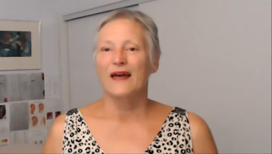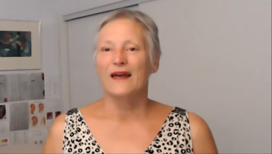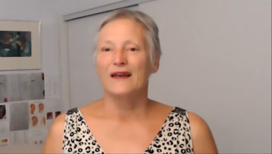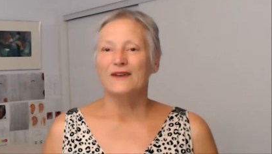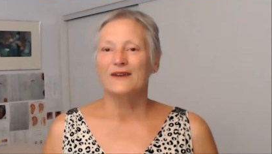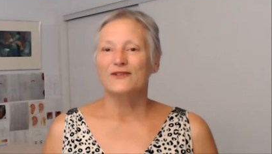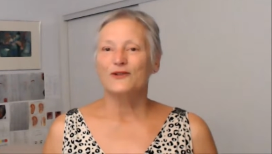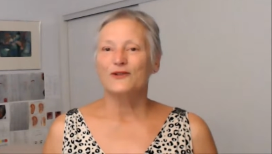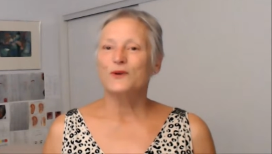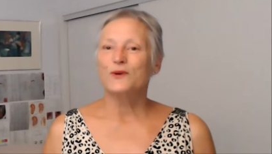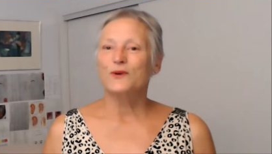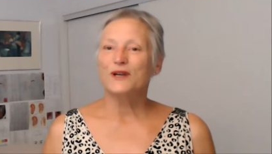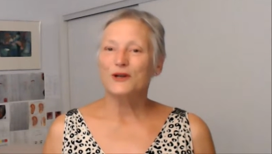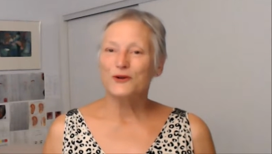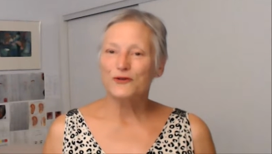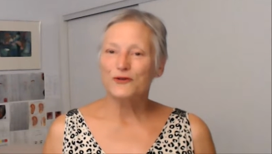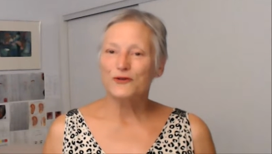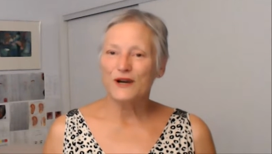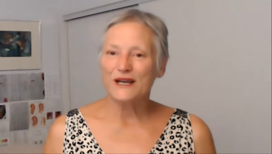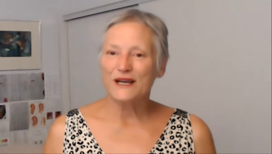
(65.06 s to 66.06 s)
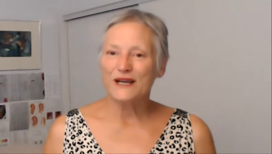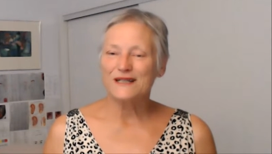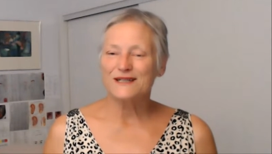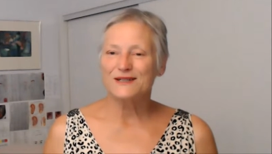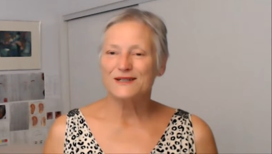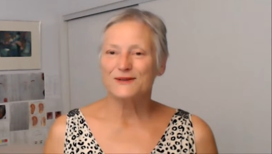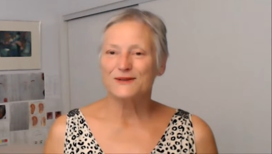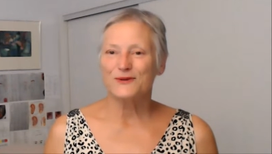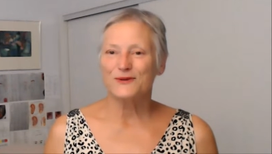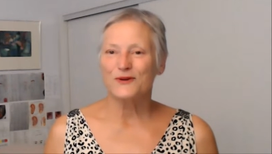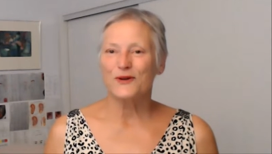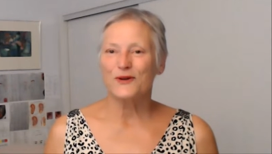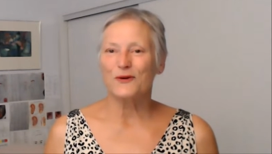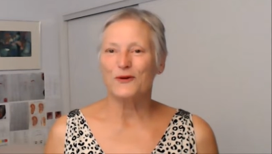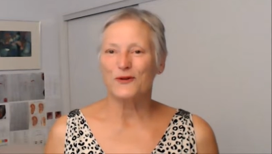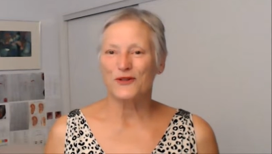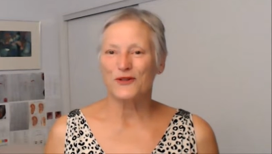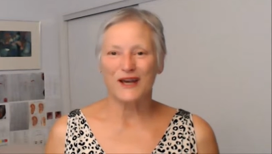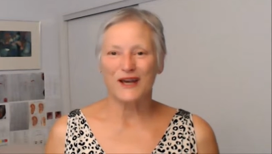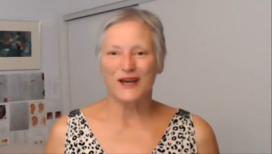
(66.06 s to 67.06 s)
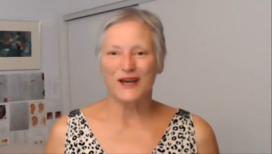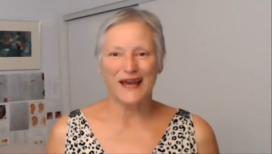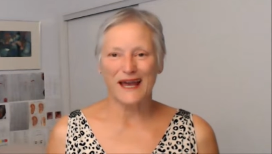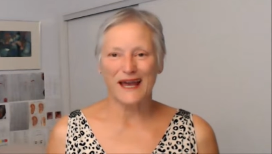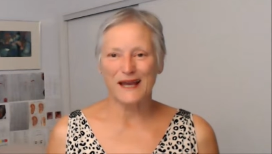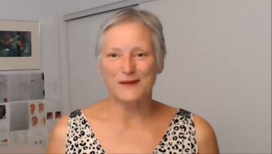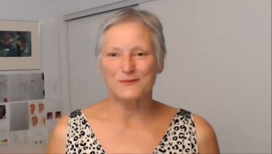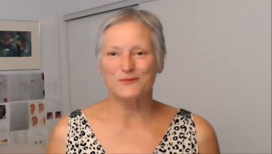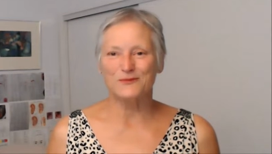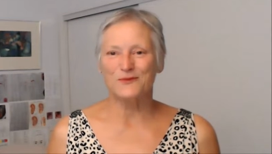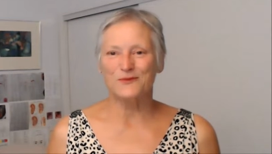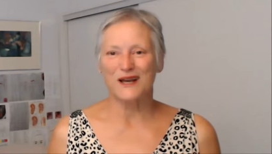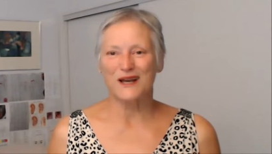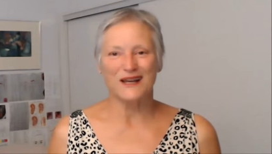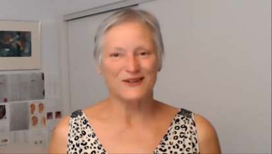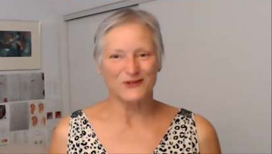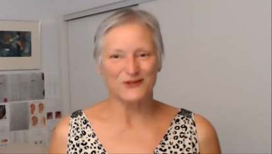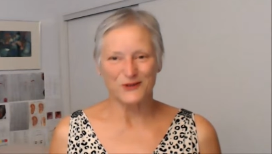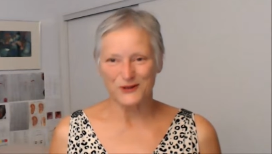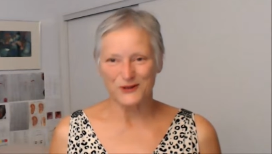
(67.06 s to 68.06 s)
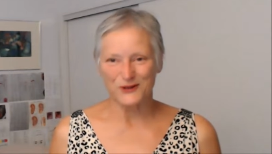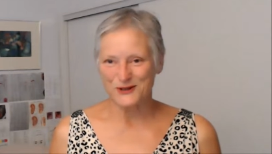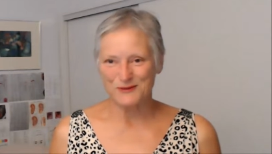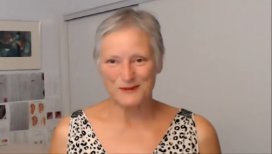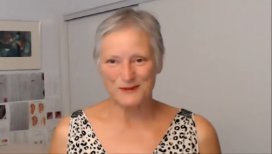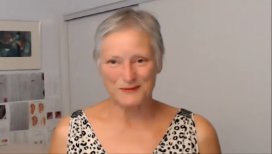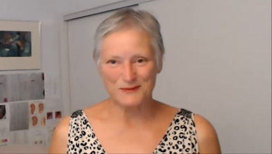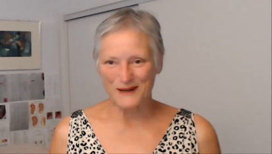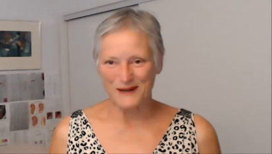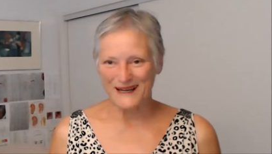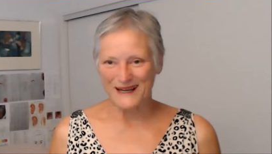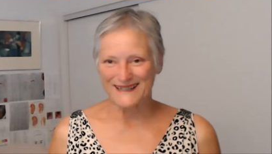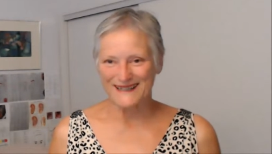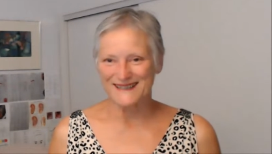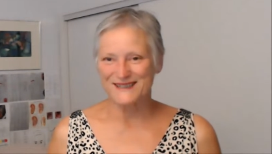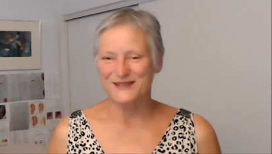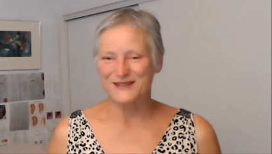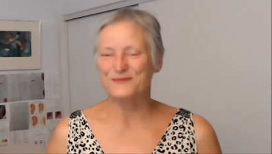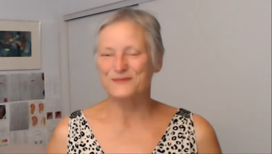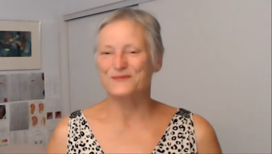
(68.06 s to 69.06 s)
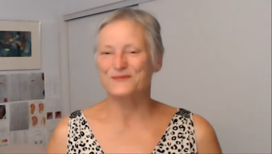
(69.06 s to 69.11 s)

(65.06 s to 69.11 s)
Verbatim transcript: So we agreed the game is going to be played,